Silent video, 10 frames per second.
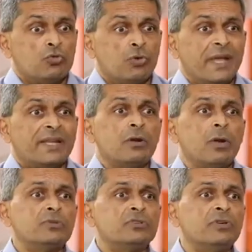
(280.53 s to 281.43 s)
to get an
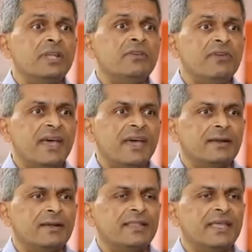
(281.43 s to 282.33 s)
opportunity
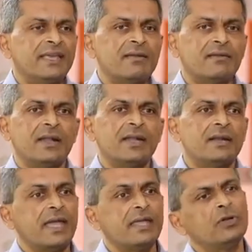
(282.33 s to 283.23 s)
where they can run
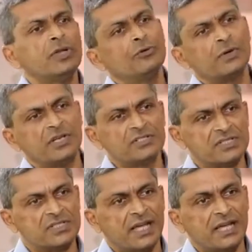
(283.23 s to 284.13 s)
at iconic
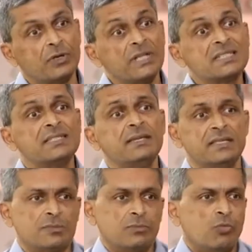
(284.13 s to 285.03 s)
locations, iconic
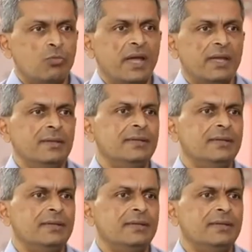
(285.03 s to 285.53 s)
cities, Mumbai,